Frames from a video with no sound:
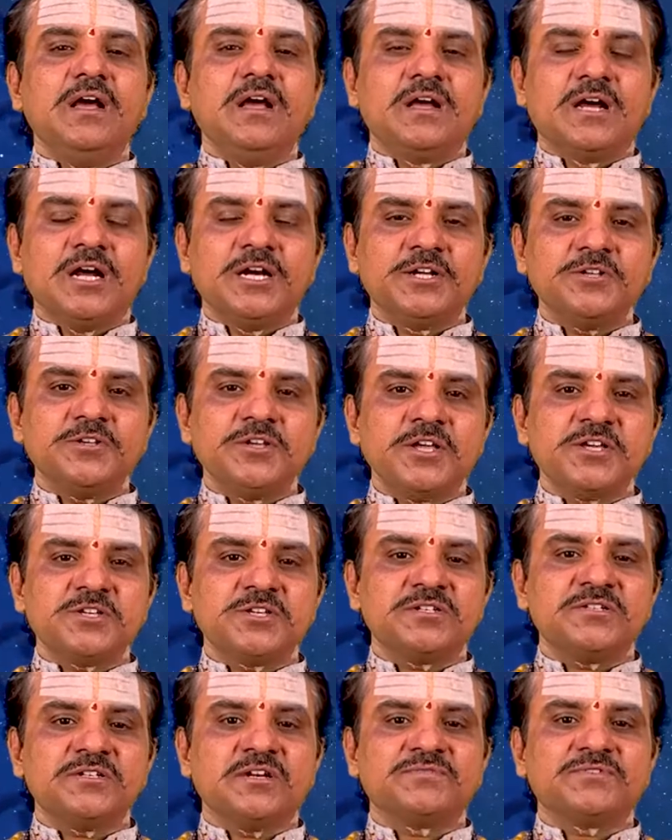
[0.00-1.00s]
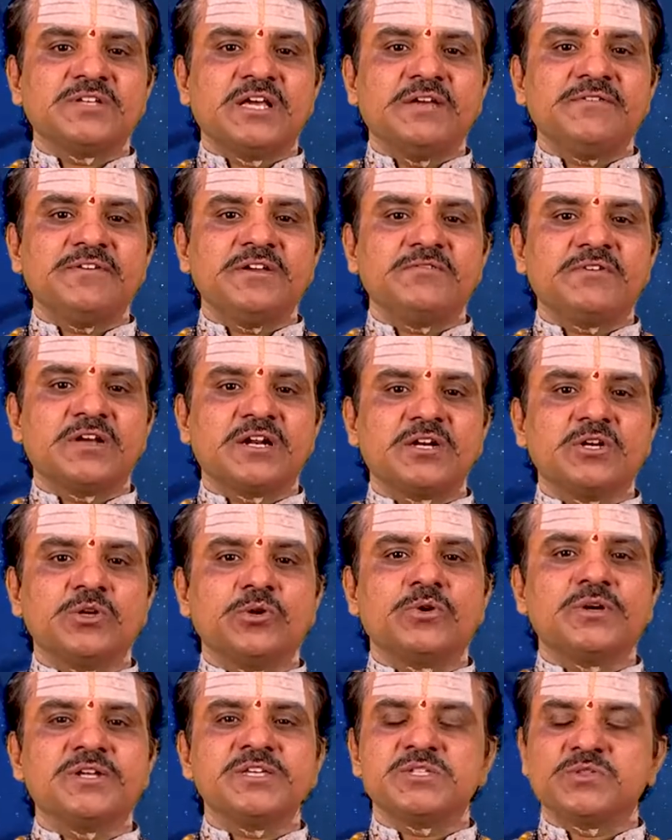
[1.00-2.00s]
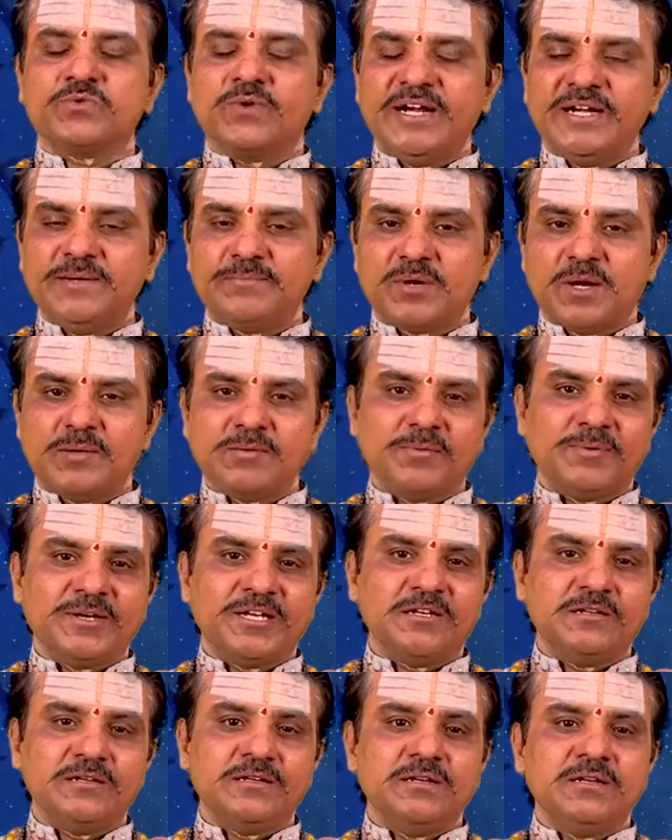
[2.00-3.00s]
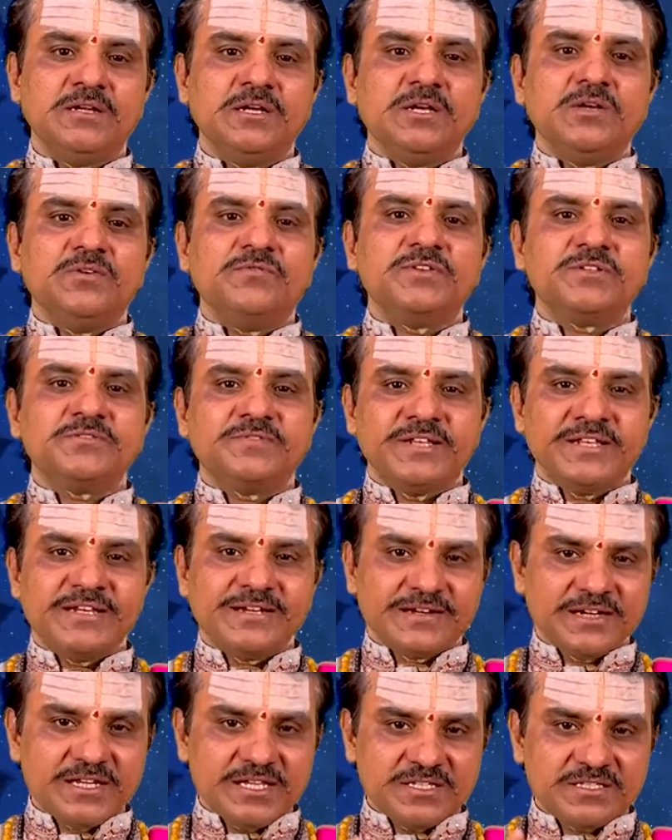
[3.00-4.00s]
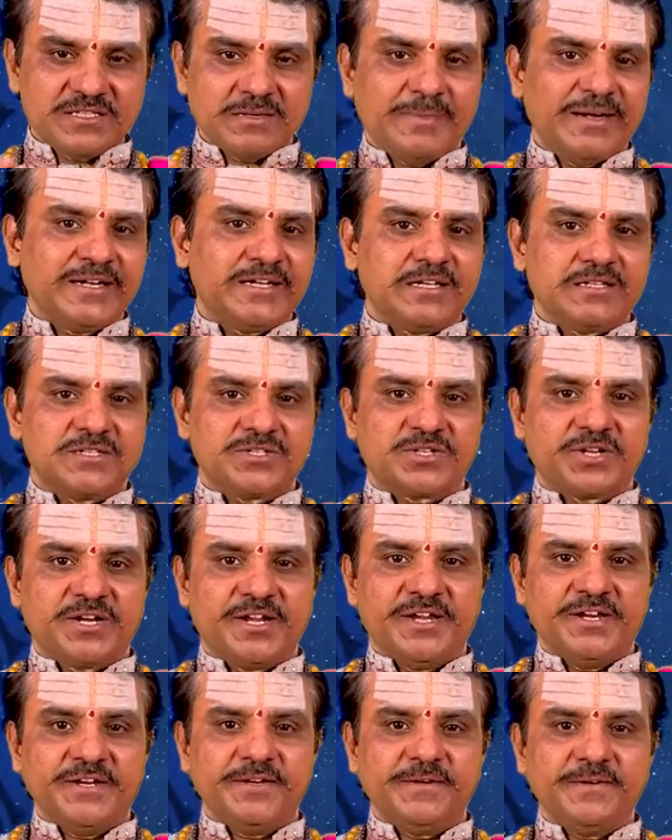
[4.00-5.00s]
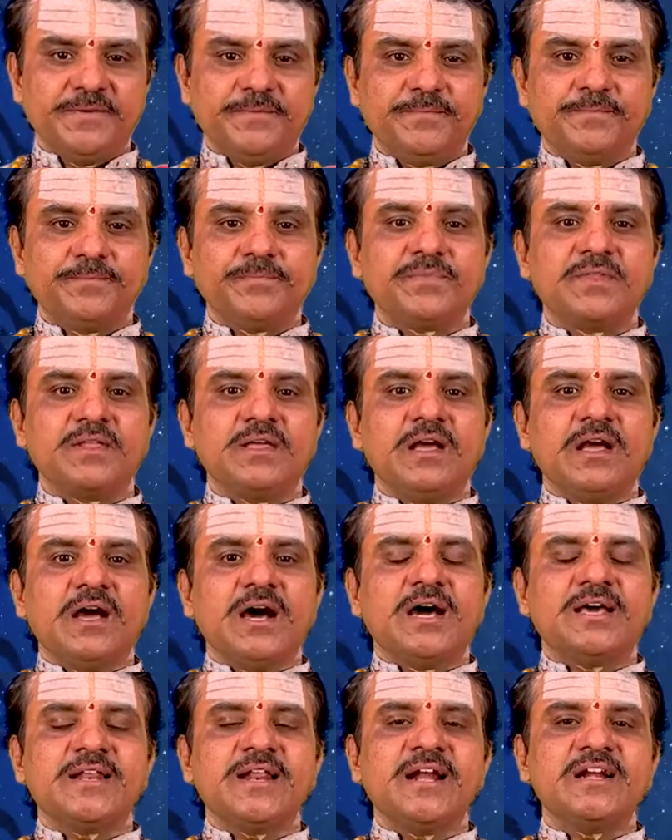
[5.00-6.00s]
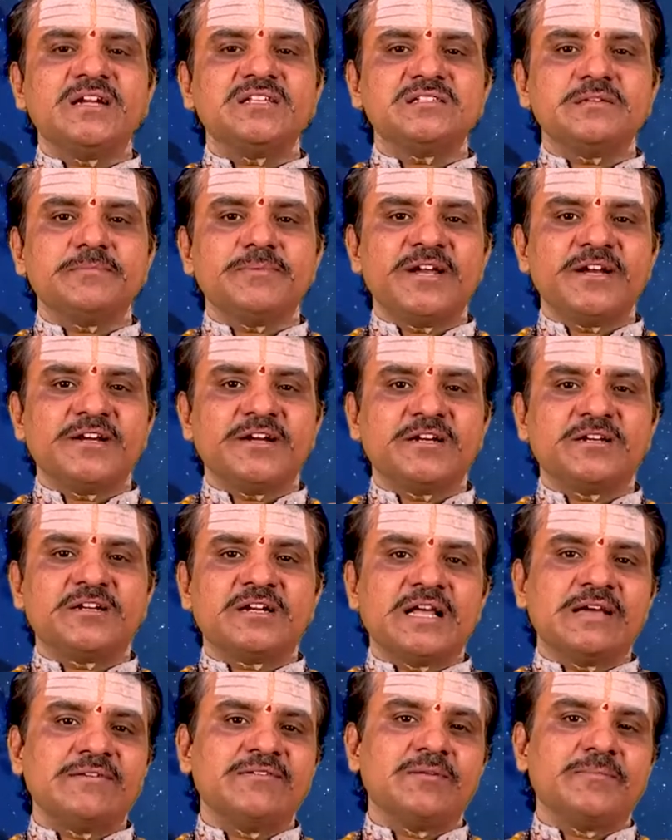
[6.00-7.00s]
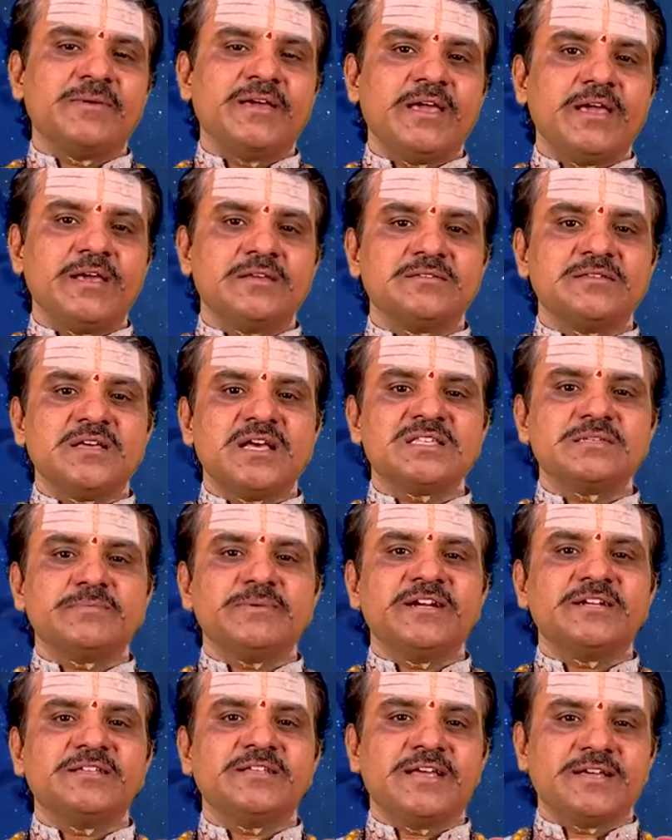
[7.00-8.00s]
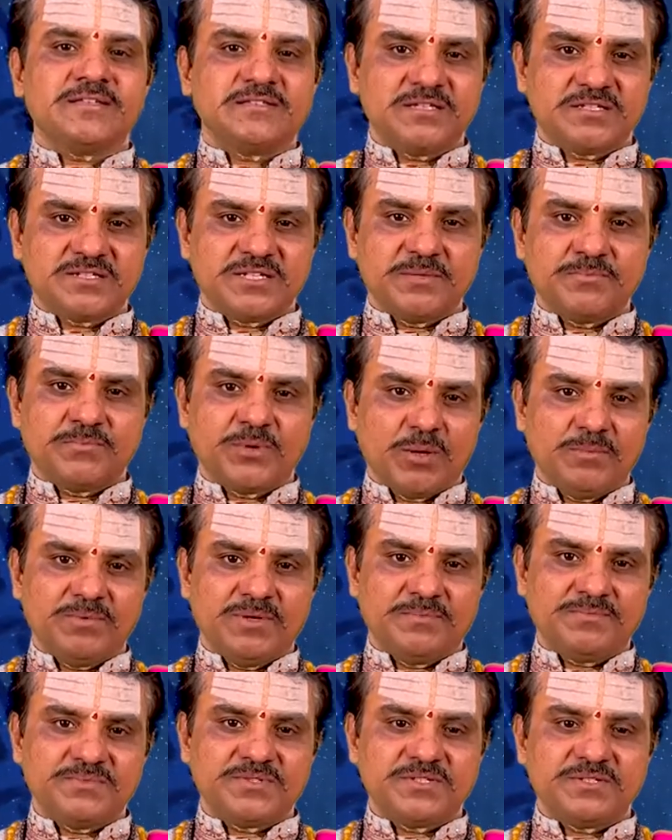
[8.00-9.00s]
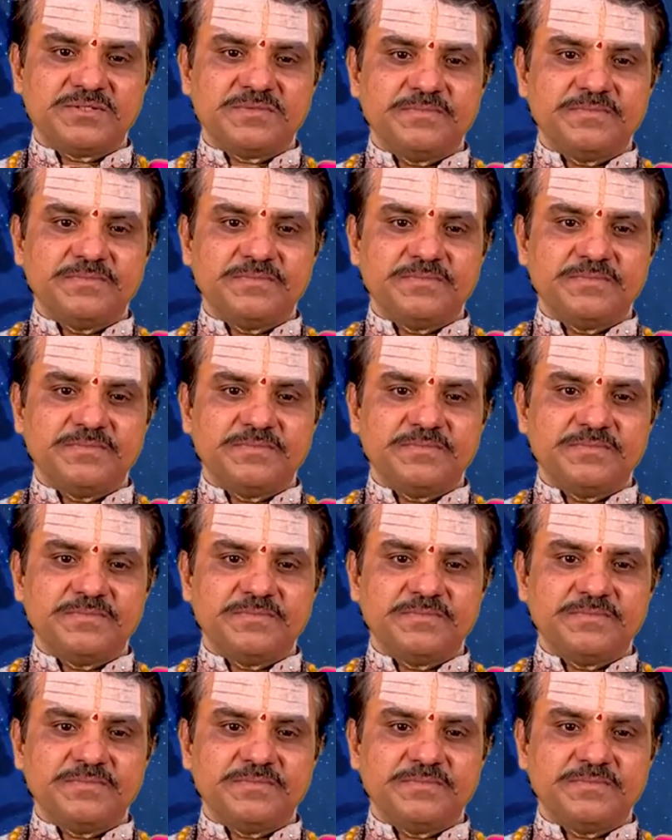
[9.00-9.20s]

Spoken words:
Continuation of the heavy workload is quite probable, which will increase the mental strain. Unanticipated travel may exacerbate the existing problems.